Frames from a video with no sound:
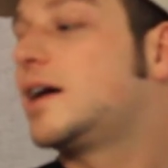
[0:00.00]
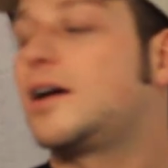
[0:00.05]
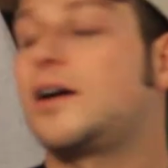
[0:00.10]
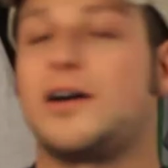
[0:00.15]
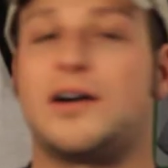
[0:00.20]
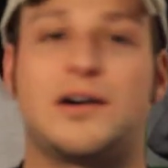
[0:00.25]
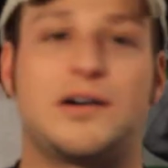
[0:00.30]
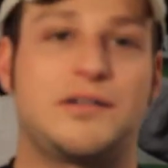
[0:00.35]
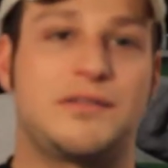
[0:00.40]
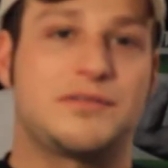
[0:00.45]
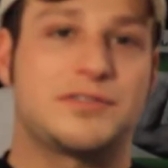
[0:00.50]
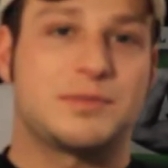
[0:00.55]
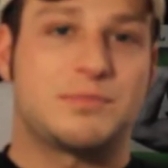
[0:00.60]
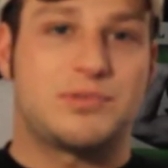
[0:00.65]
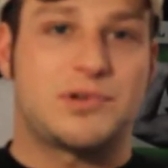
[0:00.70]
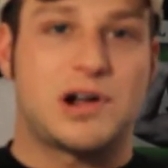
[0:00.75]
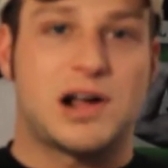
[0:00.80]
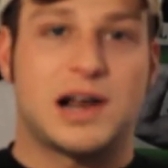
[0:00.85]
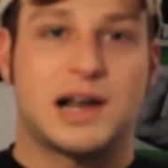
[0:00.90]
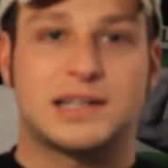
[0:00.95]
of the
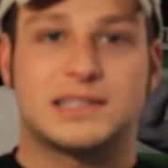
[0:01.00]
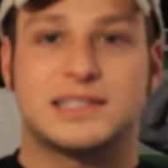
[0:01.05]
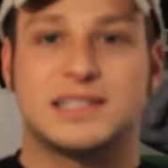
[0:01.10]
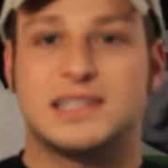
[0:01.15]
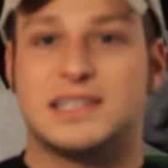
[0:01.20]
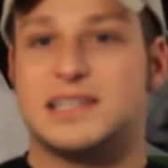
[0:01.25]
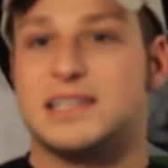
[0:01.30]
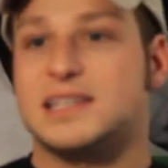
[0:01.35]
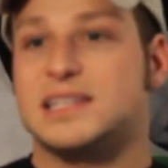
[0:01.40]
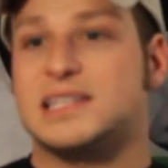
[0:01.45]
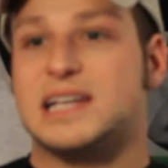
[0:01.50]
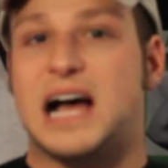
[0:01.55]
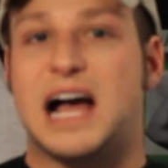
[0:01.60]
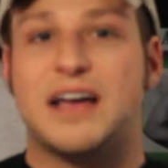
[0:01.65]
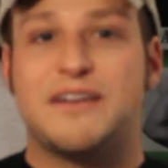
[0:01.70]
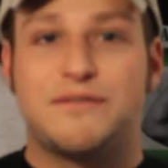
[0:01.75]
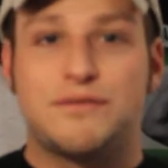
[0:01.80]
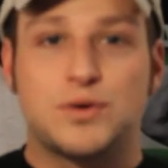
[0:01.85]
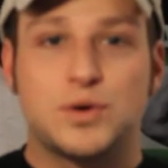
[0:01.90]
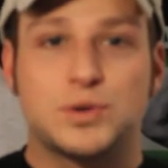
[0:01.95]
product is
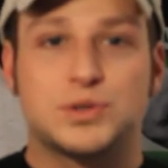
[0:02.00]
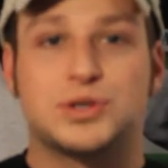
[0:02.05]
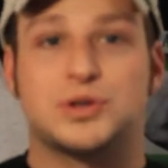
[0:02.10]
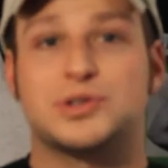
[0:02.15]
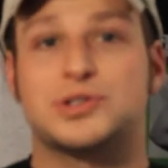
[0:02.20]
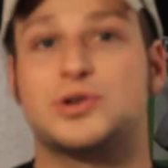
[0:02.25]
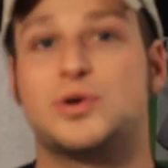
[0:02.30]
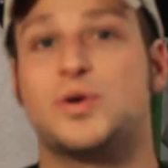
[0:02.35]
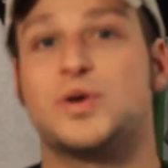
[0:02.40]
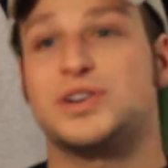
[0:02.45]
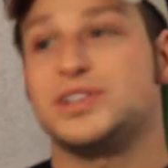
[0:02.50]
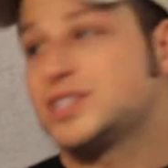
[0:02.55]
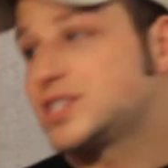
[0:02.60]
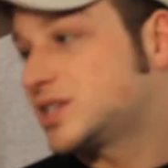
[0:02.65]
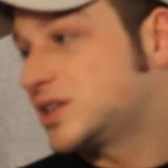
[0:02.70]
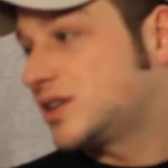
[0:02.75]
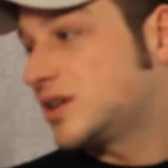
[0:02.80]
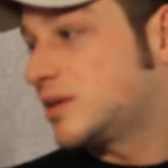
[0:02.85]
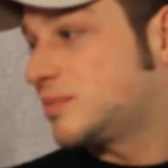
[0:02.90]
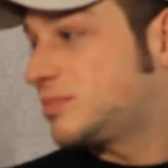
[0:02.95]
high fructose corn
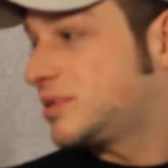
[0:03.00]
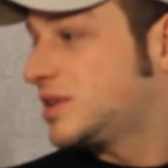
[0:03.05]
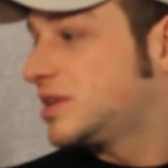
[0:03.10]
syrup.